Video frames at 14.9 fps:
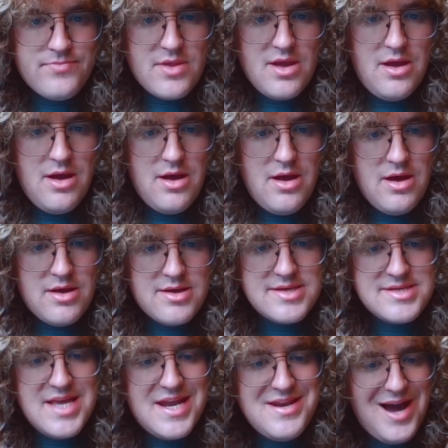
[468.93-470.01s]
Because
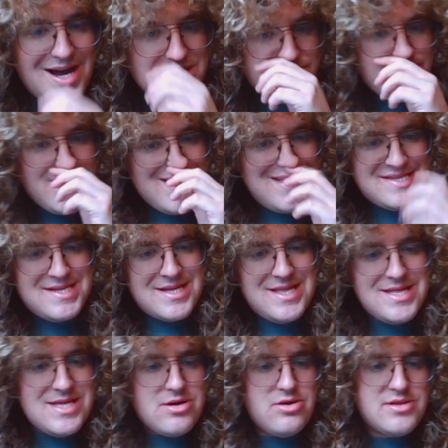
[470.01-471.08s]
their knight's realistically
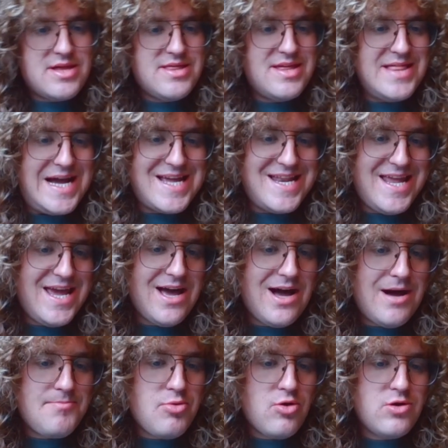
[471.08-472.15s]
the only thing that can hit
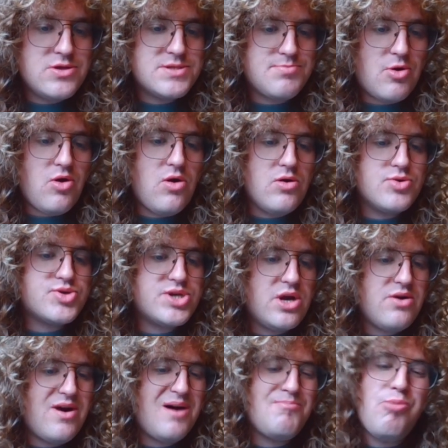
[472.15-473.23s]
our pawns, but
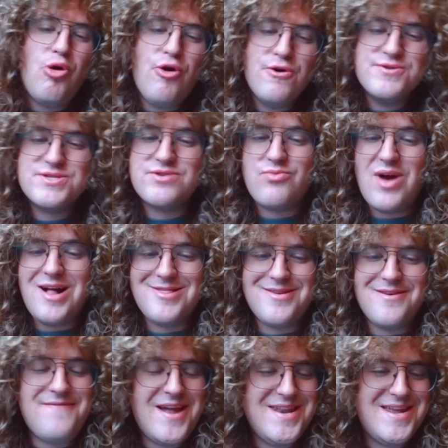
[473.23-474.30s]
also our pawns are well
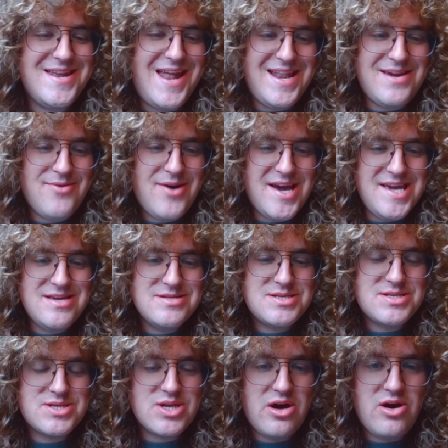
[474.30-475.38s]
defended anyway,
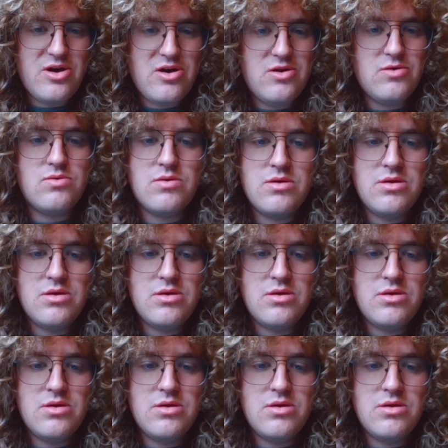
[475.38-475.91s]
so...